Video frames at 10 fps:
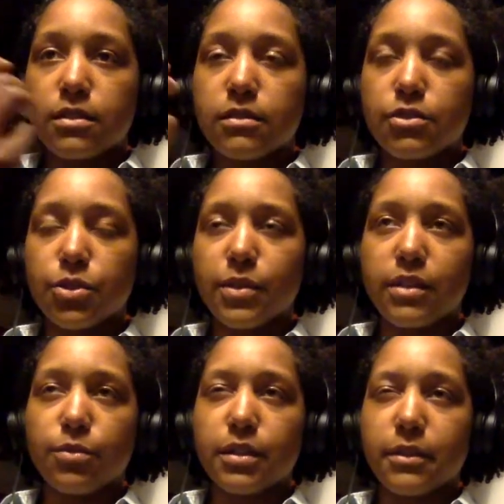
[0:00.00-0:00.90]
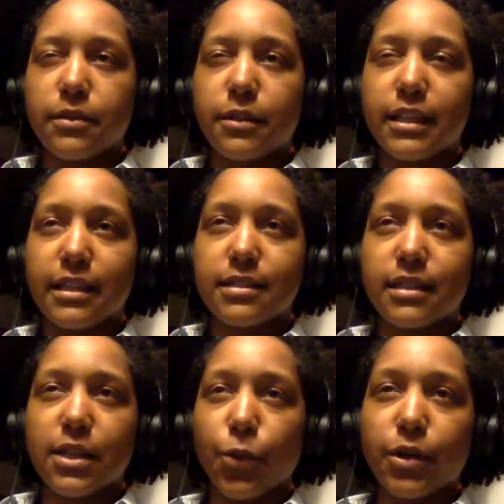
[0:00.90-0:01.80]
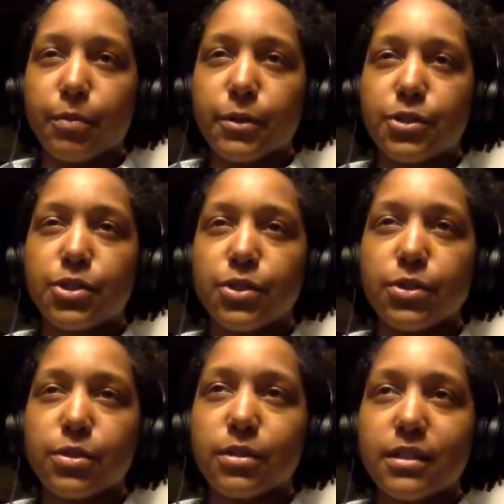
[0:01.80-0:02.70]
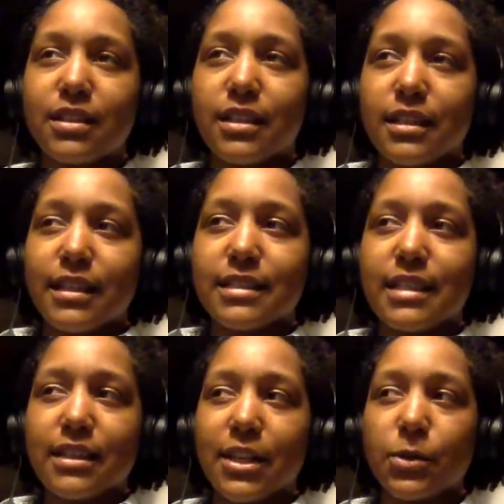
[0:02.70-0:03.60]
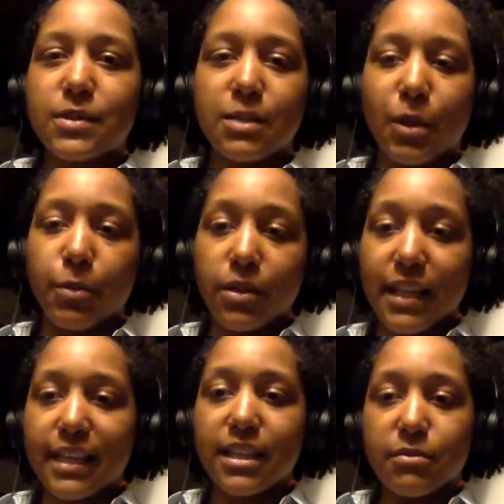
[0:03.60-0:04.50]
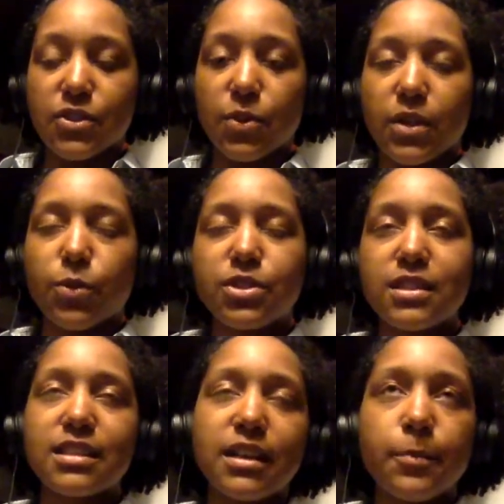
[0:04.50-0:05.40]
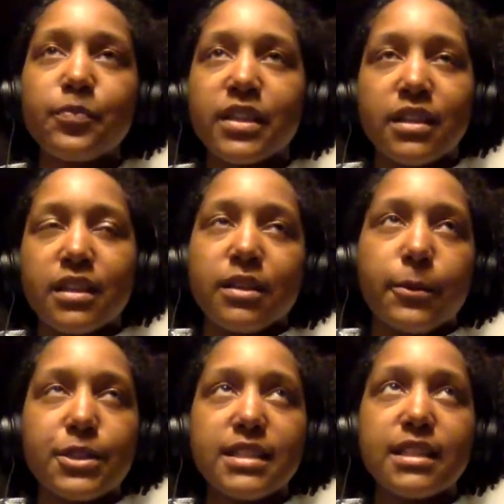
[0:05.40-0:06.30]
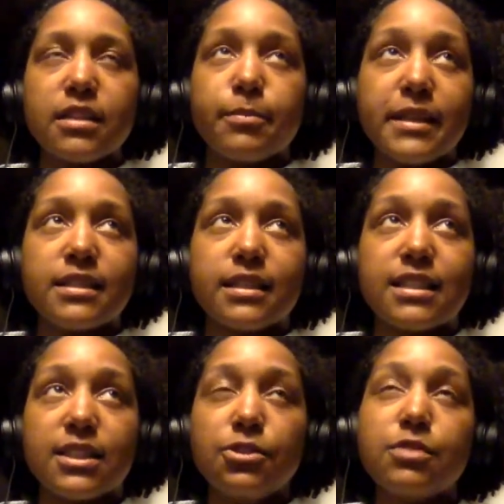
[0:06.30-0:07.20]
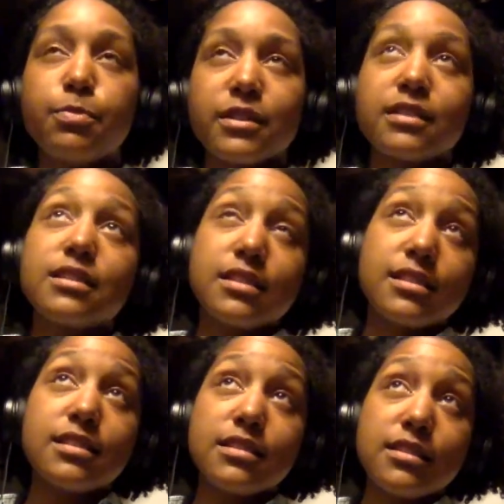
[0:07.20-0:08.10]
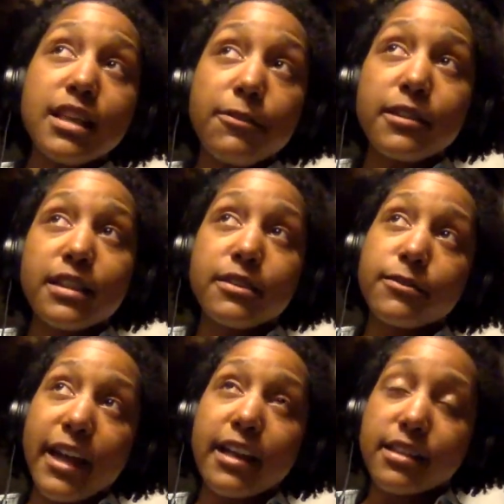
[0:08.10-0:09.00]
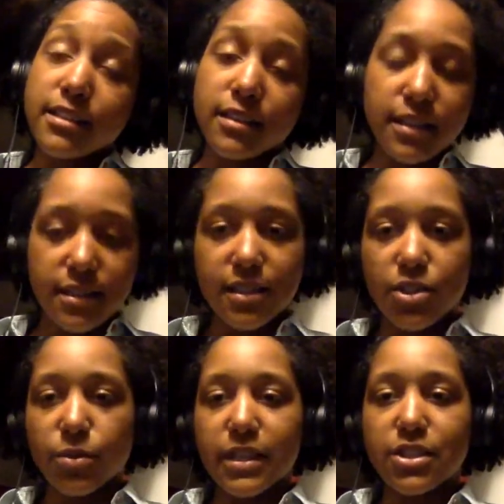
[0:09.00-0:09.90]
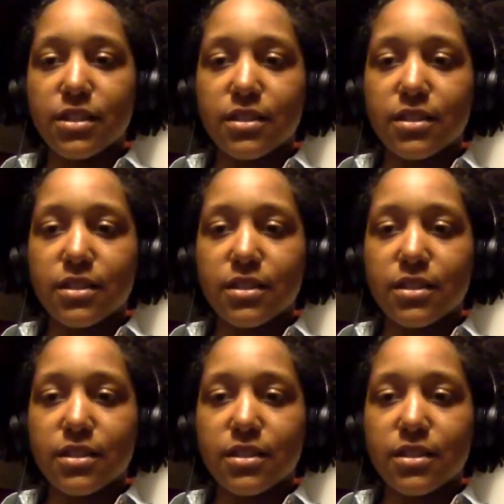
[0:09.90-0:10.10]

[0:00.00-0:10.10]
doing whatever things that they want to pursue is that they don't see people like them doing it, which isn't the best excuse, but definitely valid in a lot of situations,